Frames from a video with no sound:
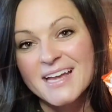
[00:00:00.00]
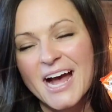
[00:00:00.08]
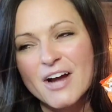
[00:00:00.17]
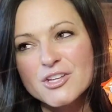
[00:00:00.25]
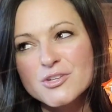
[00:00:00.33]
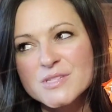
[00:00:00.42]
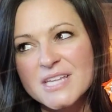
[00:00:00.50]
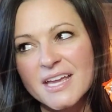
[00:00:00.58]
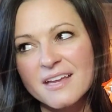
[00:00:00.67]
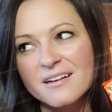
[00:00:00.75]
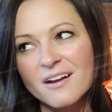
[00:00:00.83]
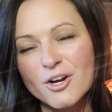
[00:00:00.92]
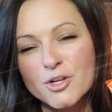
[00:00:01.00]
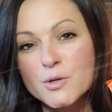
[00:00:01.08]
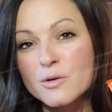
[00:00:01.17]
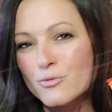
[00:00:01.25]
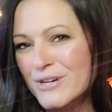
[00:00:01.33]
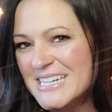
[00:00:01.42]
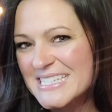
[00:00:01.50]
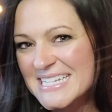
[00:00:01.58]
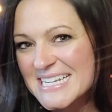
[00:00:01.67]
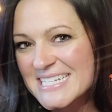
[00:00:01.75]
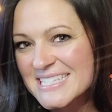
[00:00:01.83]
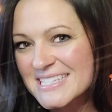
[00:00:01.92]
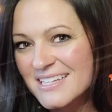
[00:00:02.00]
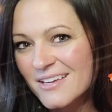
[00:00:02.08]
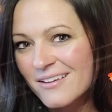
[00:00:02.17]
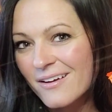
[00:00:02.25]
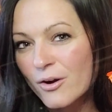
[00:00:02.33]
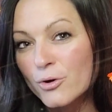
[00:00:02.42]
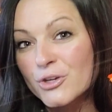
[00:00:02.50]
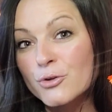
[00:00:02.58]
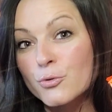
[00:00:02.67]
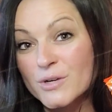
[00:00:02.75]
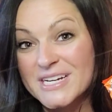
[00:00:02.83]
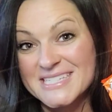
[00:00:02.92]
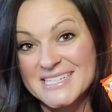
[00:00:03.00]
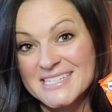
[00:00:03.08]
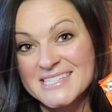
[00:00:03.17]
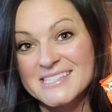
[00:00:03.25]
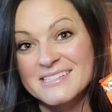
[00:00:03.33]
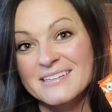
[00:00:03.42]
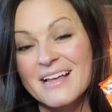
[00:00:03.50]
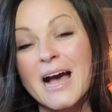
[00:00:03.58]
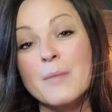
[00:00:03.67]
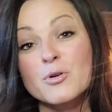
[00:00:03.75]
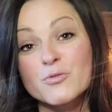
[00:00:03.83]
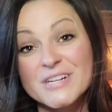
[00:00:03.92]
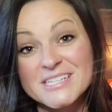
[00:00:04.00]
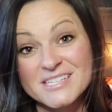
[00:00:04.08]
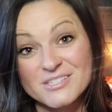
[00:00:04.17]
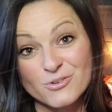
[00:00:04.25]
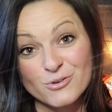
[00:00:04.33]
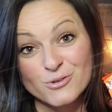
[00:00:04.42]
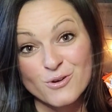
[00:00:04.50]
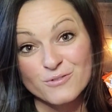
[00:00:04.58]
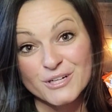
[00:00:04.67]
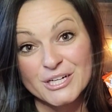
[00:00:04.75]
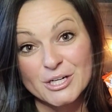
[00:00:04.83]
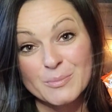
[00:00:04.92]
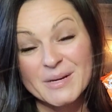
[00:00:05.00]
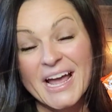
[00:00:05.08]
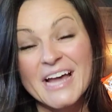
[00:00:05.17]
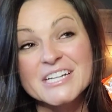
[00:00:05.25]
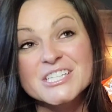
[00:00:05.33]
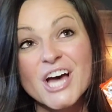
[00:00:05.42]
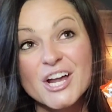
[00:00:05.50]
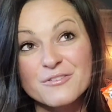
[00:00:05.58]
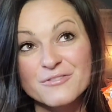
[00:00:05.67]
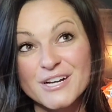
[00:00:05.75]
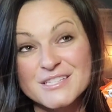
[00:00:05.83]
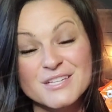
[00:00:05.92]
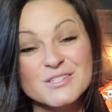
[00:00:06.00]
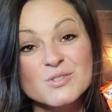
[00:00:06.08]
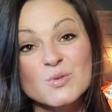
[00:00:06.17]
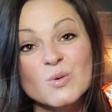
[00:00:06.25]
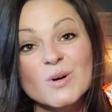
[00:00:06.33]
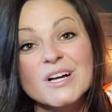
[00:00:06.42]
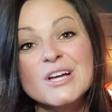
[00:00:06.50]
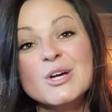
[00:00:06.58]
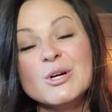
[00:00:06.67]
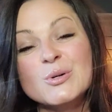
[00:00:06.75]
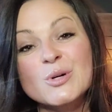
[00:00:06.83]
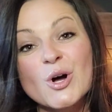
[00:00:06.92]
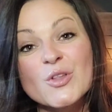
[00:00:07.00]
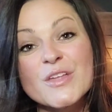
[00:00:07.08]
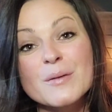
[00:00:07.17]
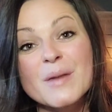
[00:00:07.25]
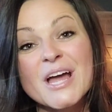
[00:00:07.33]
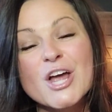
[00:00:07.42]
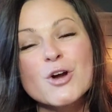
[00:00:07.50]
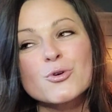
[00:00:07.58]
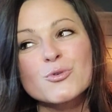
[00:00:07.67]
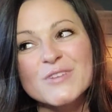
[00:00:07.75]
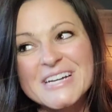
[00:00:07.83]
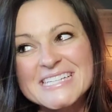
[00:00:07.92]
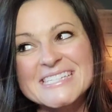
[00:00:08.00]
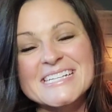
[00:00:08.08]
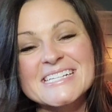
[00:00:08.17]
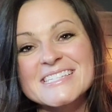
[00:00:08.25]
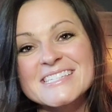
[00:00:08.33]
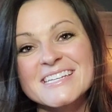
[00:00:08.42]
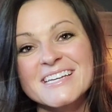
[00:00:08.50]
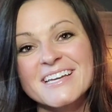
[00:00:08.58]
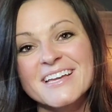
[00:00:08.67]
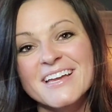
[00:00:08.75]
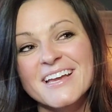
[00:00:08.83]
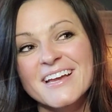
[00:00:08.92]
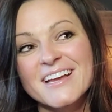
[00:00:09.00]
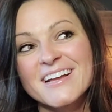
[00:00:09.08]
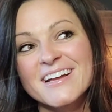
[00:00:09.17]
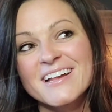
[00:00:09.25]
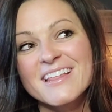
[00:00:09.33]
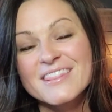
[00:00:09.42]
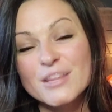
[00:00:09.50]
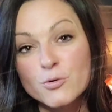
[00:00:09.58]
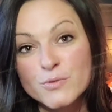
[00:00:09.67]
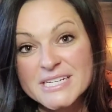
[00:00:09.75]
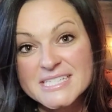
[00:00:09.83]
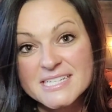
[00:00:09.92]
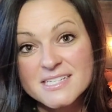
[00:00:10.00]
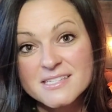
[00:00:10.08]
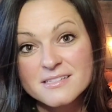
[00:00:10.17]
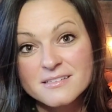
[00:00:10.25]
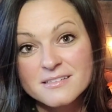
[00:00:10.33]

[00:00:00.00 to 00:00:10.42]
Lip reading: How do you say it? Are you a Reese's or are you Reese's? I'm a Reese's girl over here, but I had a ton of friends in school who called them Reese's. They're Reese's.